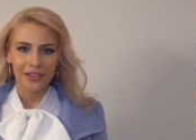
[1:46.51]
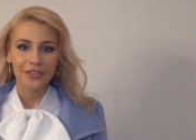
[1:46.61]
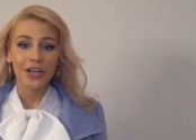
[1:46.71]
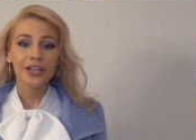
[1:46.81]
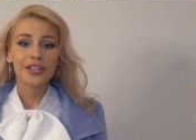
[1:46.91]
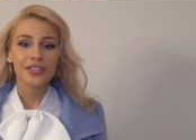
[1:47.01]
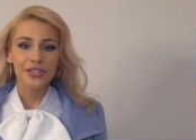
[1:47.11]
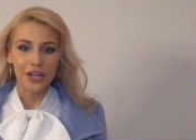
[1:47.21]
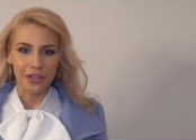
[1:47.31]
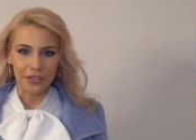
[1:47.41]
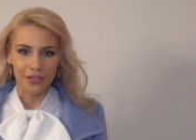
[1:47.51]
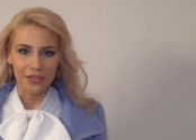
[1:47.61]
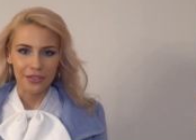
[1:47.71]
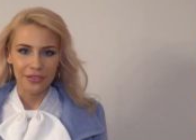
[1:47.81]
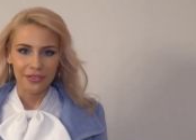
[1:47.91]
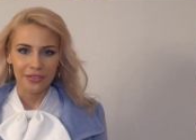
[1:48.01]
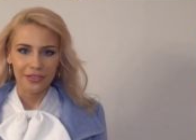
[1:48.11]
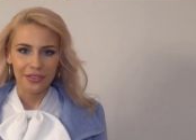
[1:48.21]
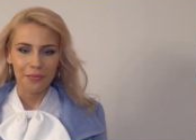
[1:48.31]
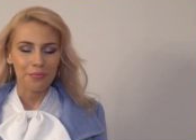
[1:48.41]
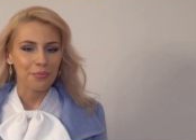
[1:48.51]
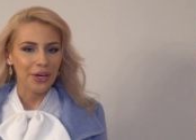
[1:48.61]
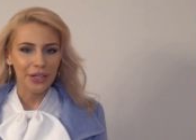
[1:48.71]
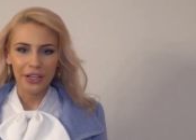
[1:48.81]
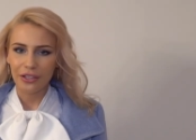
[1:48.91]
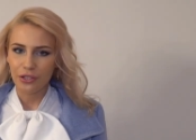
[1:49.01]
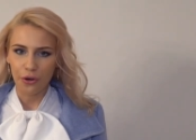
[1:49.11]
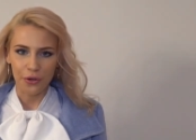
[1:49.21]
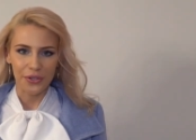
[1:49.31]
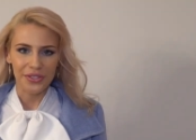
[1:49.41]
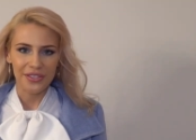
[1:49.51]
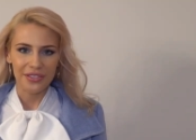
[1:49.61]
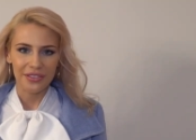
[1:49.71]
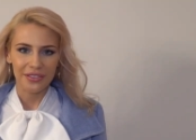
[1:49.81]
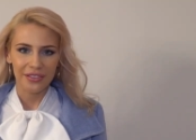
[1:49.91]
Take a stand, make a noise,